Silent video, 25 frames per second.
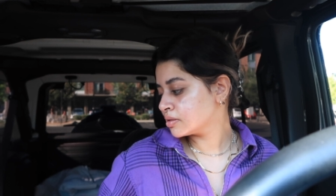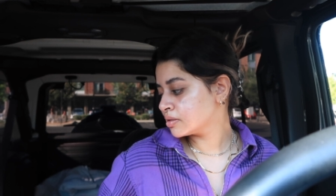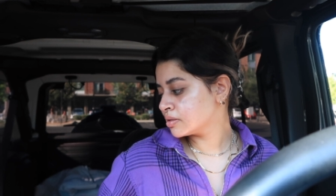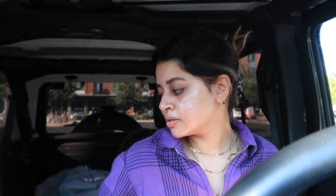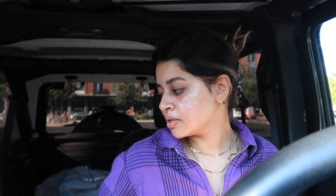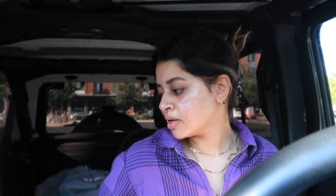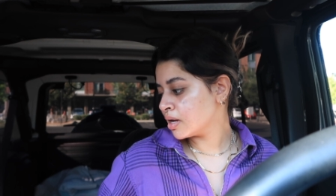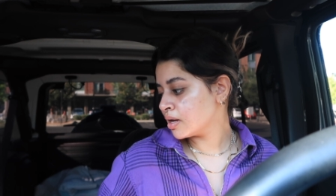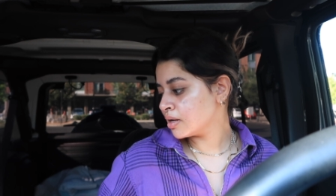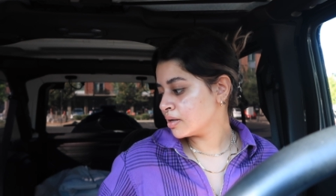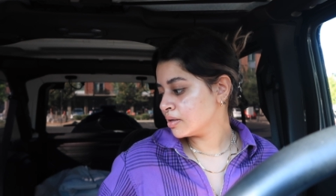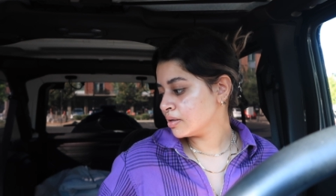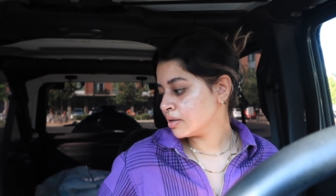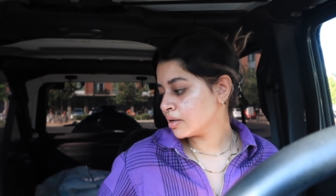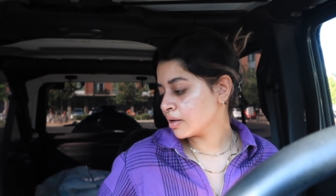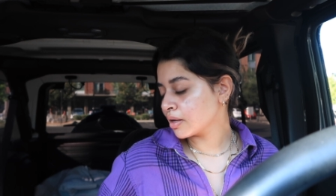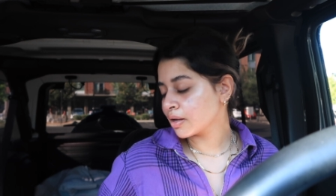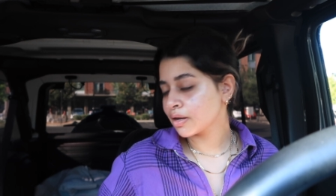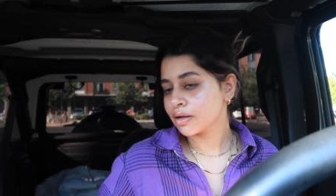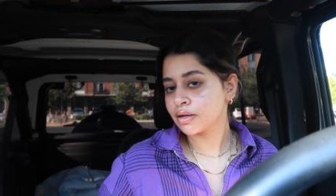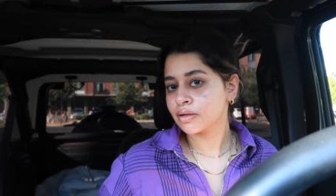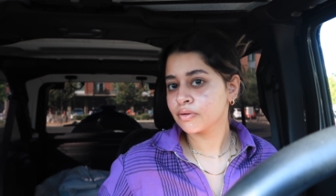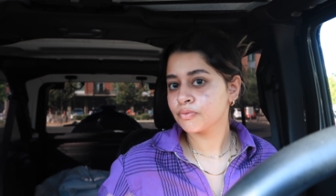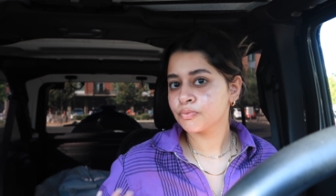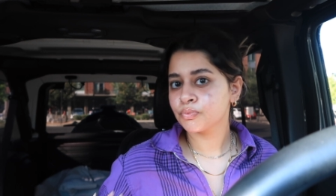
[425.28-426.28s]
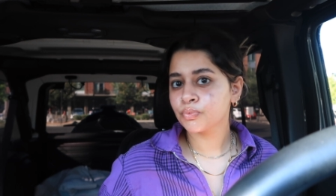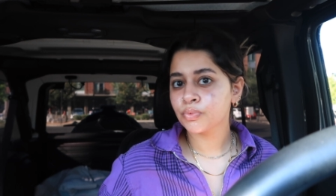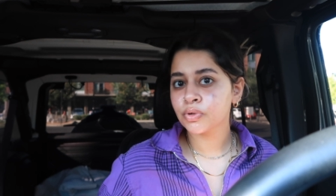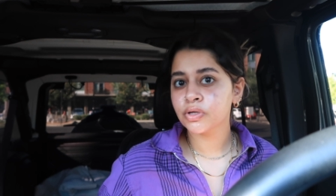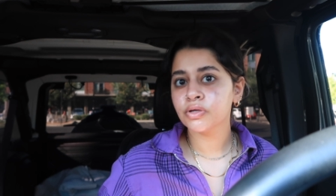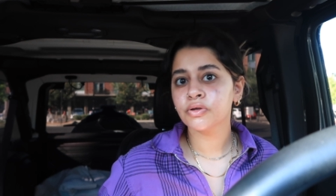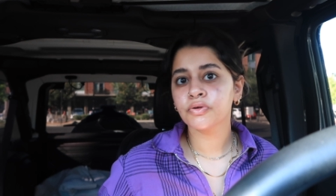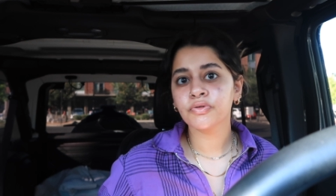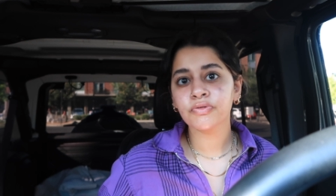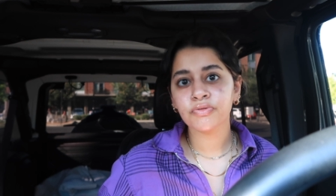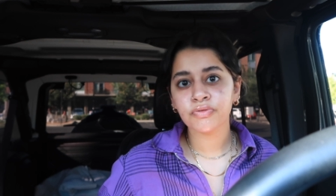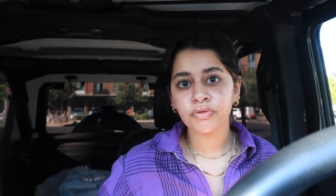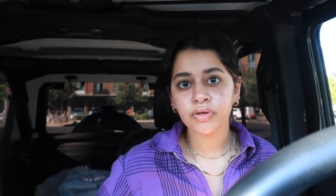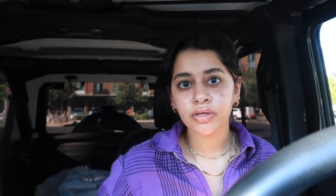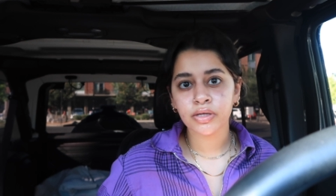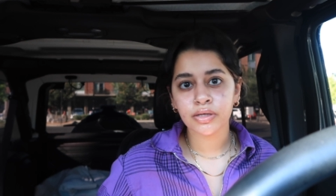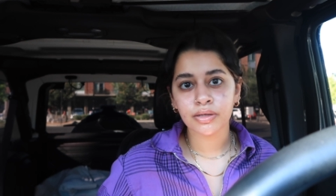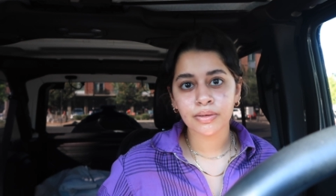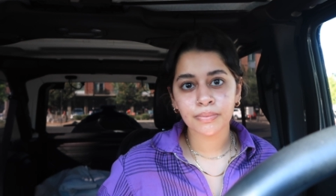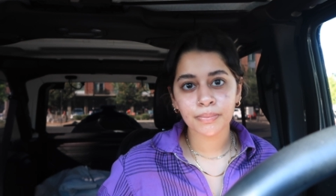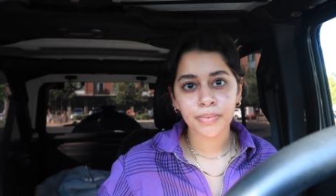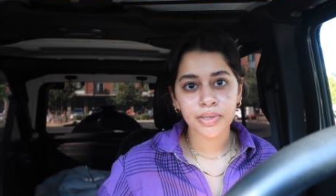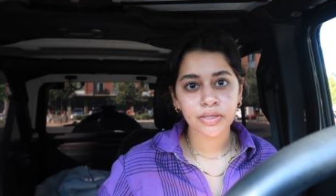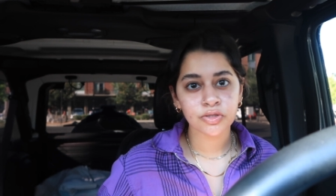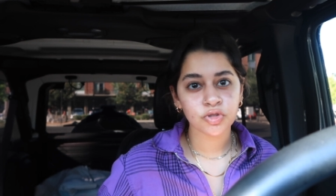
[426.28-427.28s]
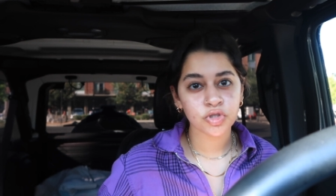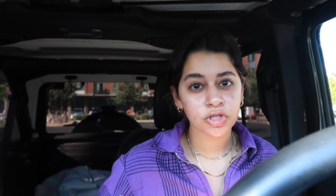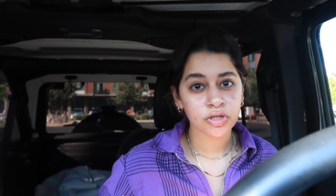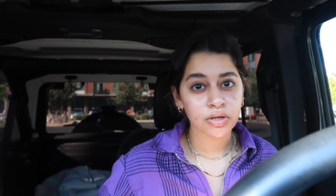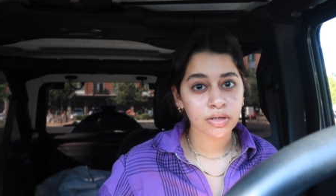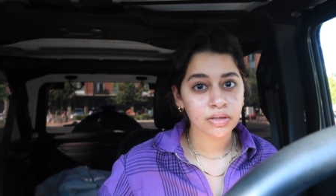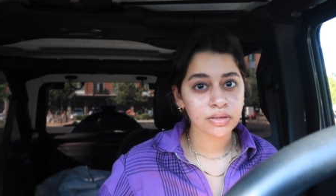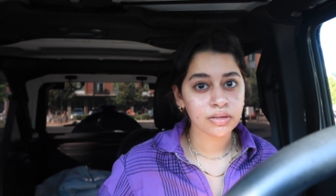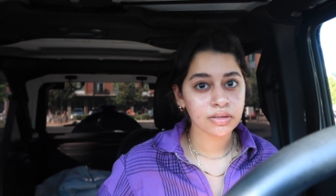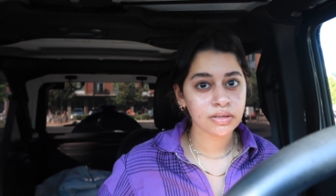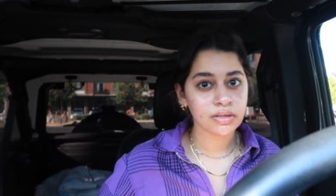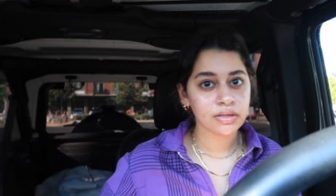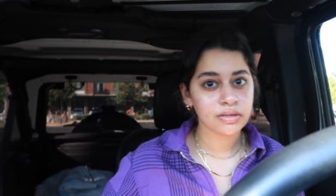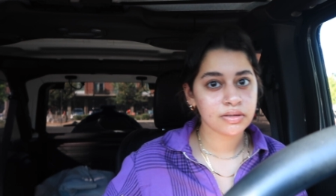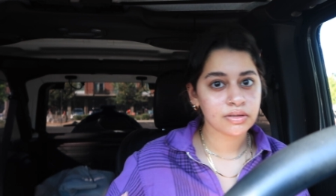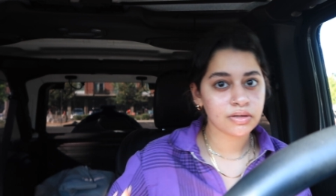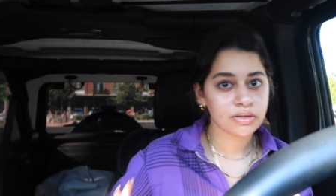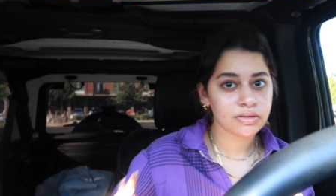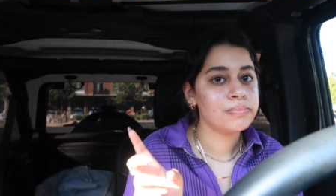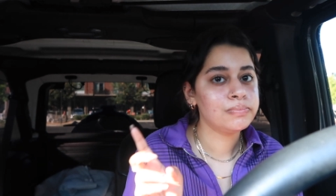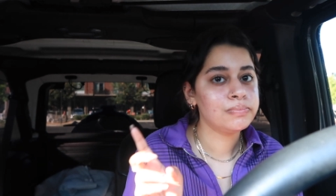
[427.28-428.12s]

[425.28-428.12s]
that will fit in my trunk.